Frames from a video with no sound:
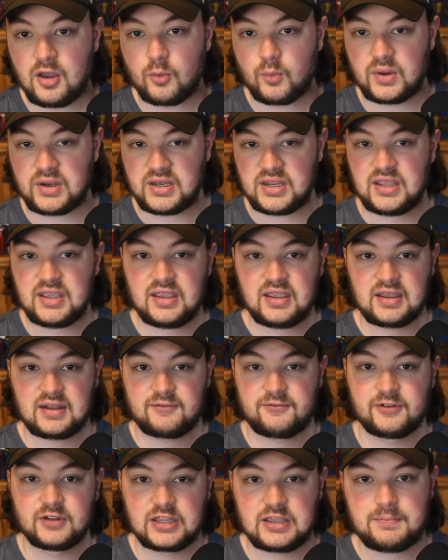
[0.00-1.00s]
When he
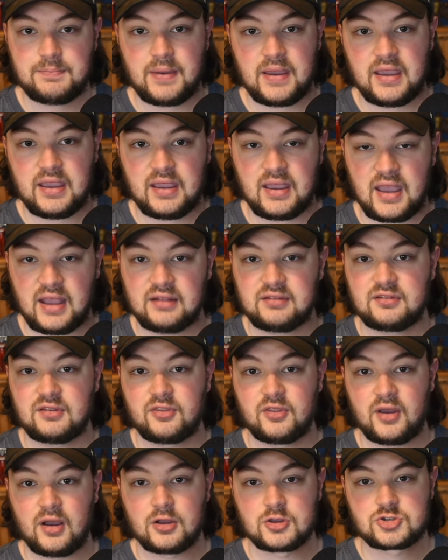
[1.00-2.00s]
and Felipe head
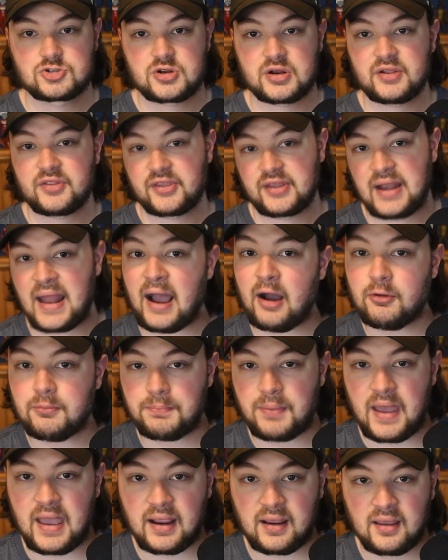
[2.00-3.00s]
to the Australian
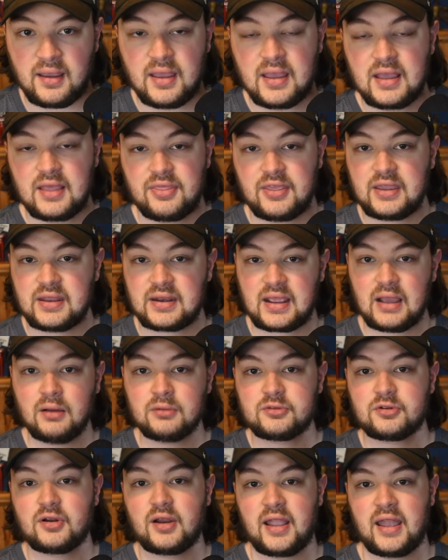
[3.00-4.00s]
outback, they
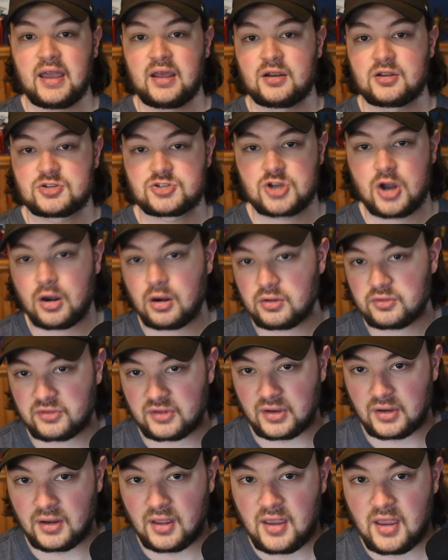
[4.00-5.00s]
encounter Anna
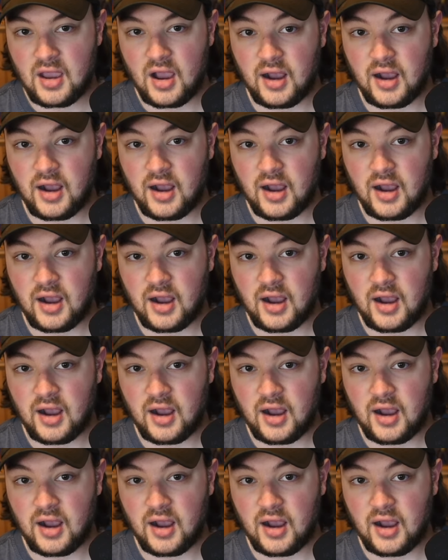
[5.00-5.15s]
Charlton,